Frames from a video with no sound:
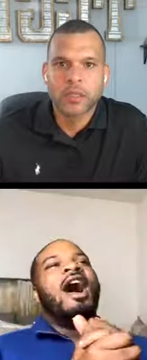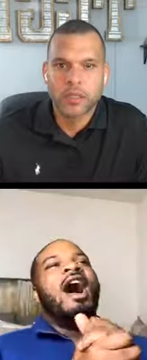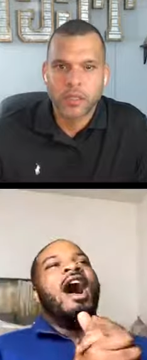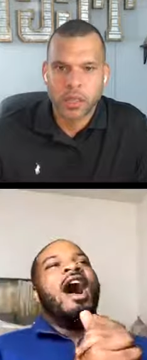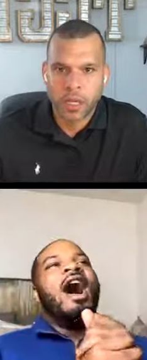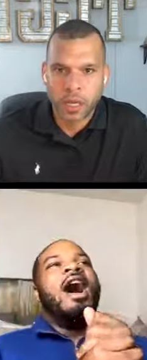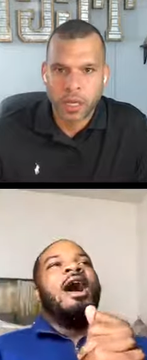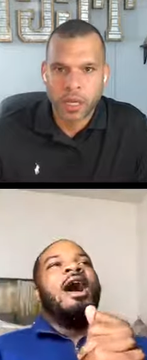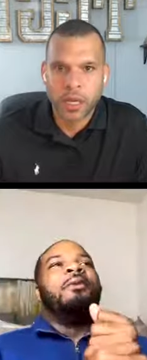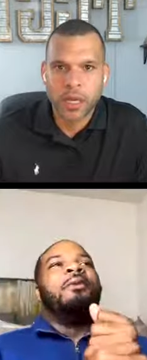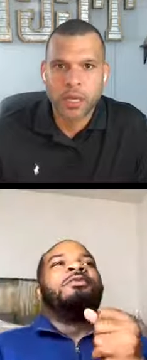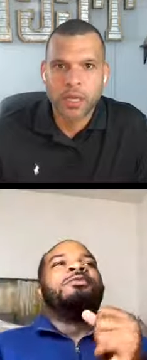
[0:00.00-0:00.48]

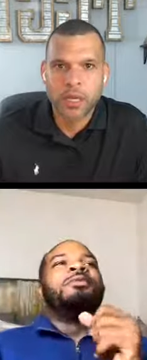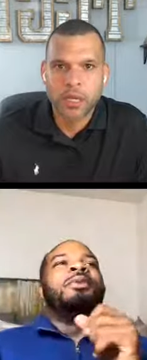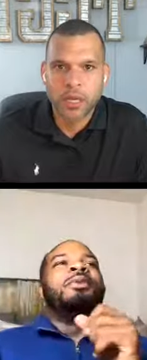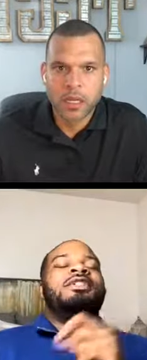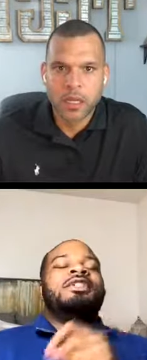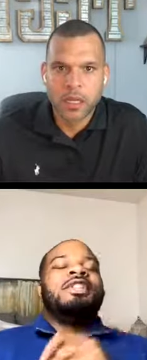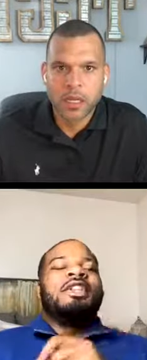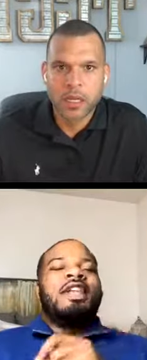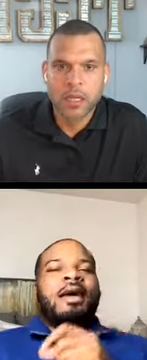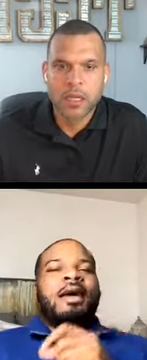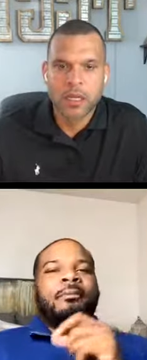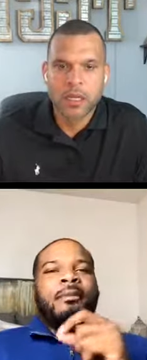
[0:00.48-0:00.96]
Speaker 1: Um,
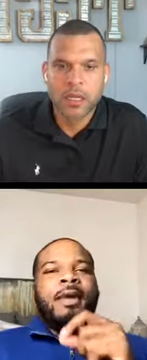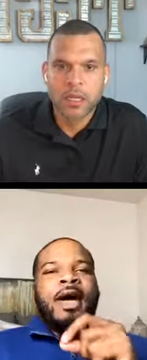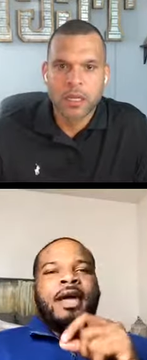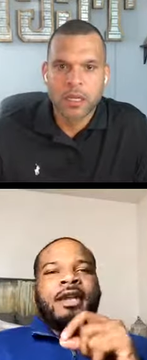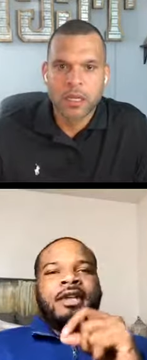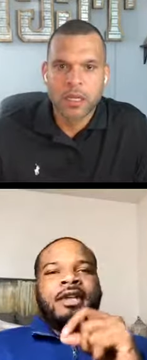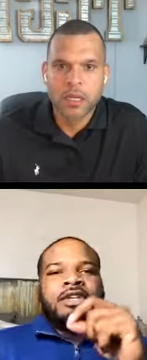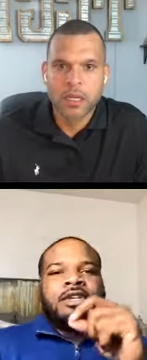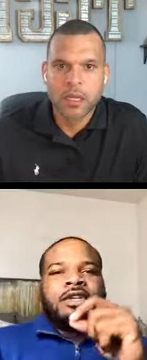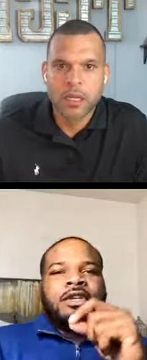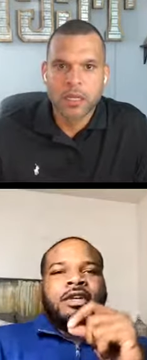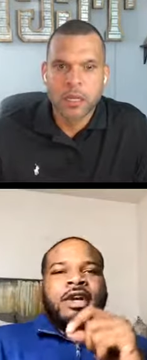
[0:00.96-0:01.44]
uh-huh.
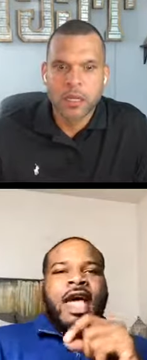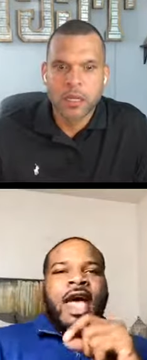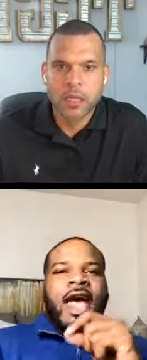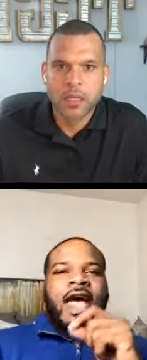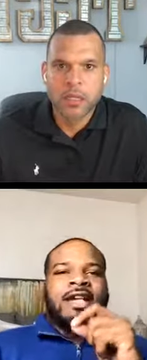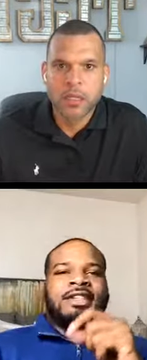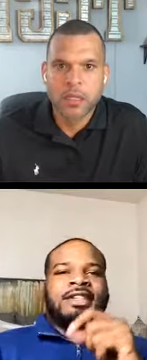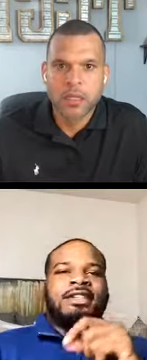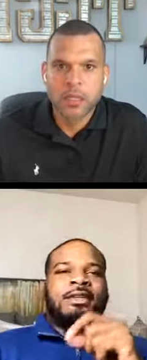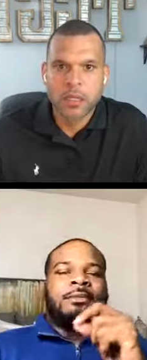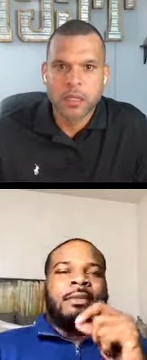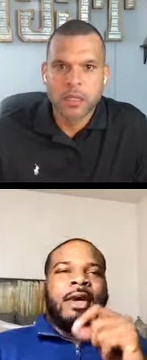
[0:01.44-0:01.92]
manager
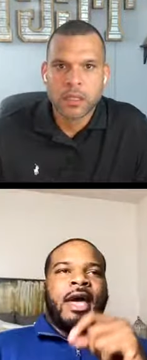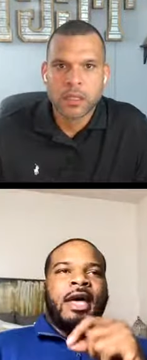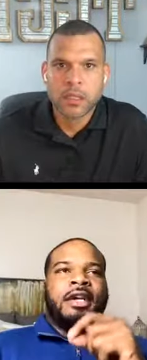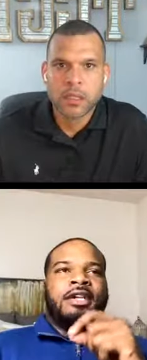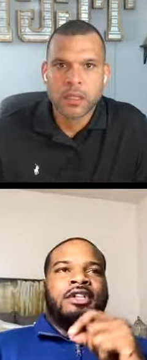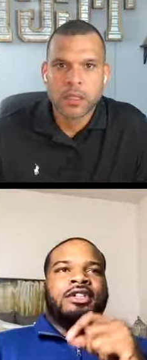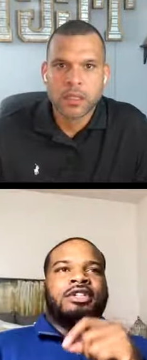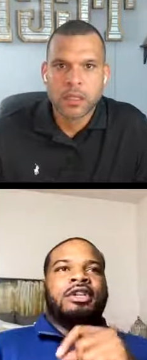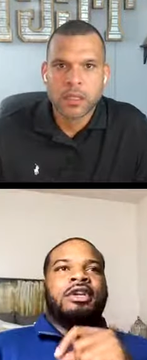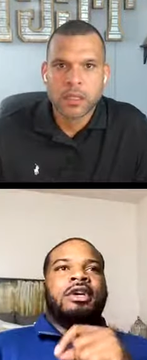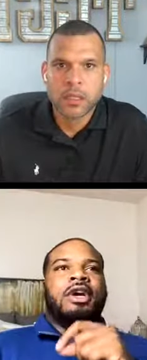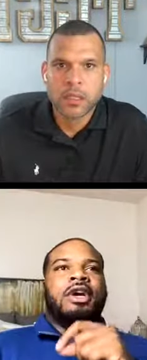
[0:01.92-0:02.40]
ask the
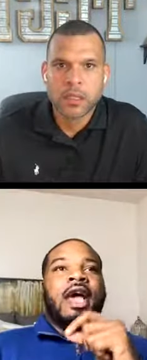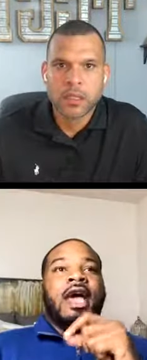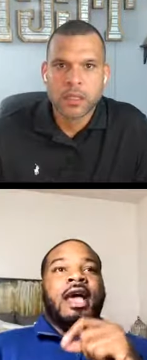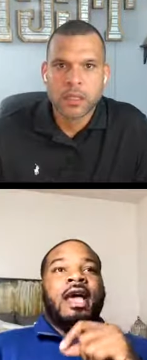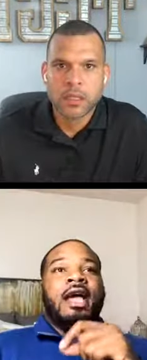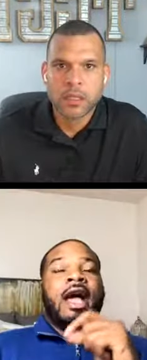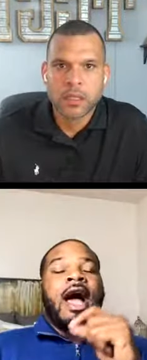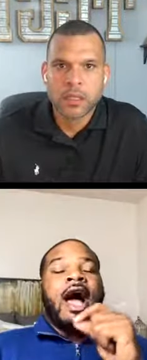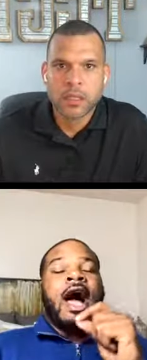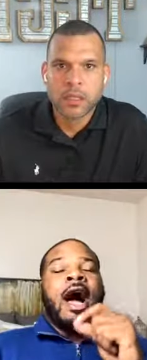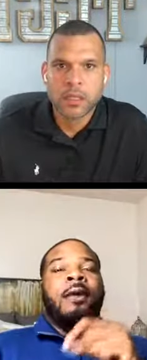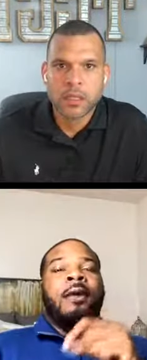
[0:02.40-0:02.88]
manager, "Hey,
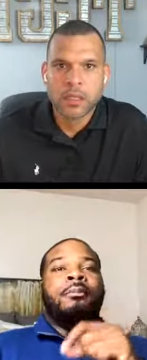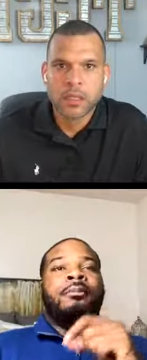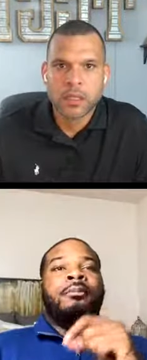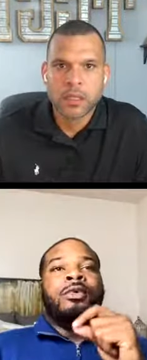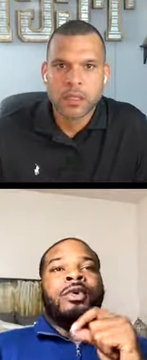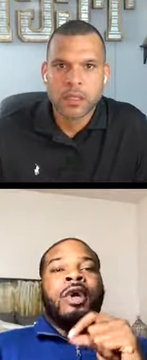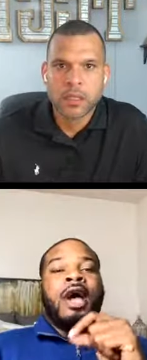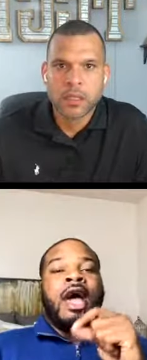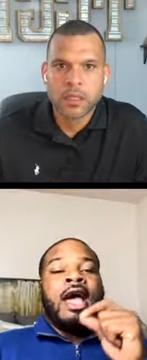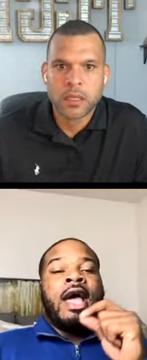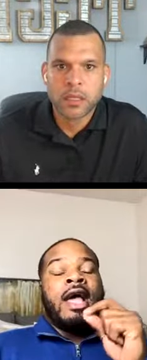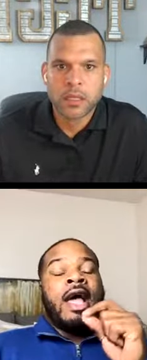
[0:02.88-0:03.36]
I'm
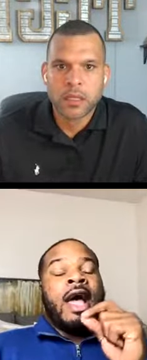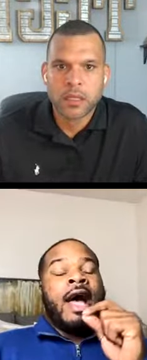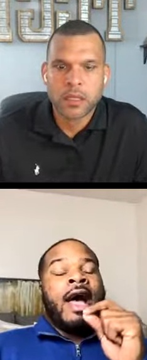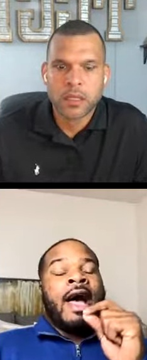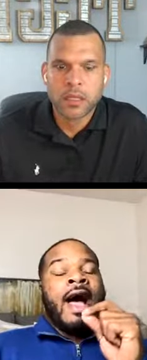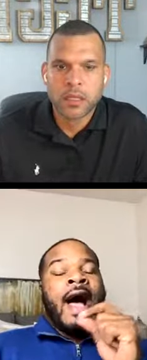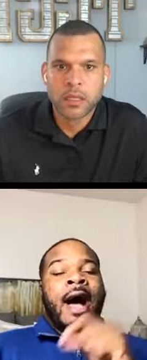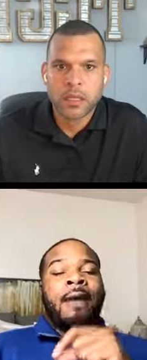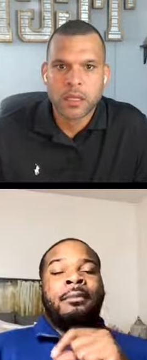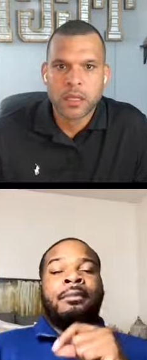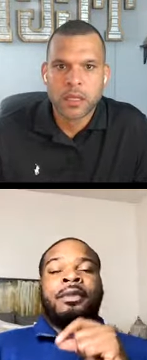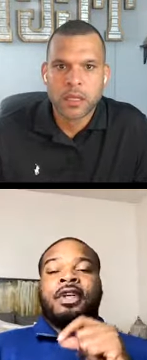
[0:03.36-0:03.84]
hey,
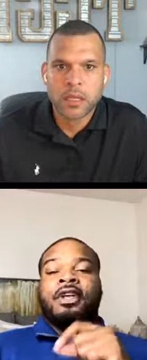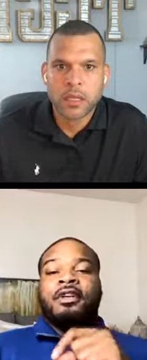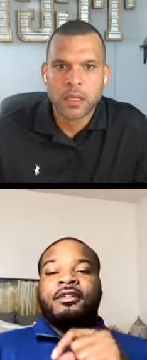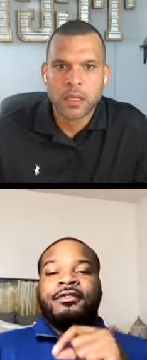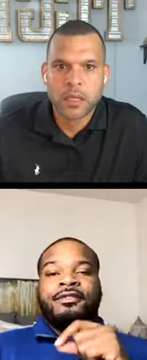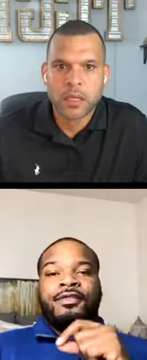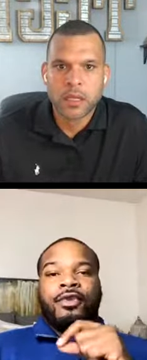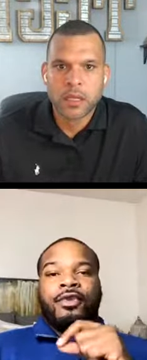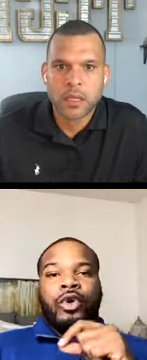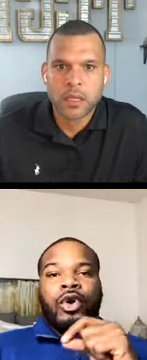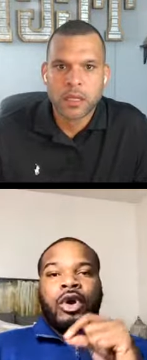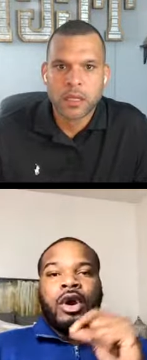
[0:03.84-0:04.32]
I'm looking
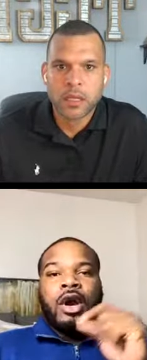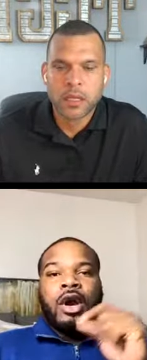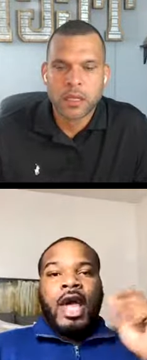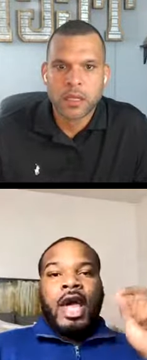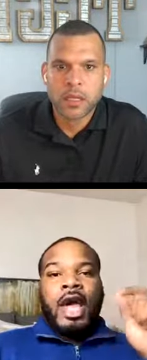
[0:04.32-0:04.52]
for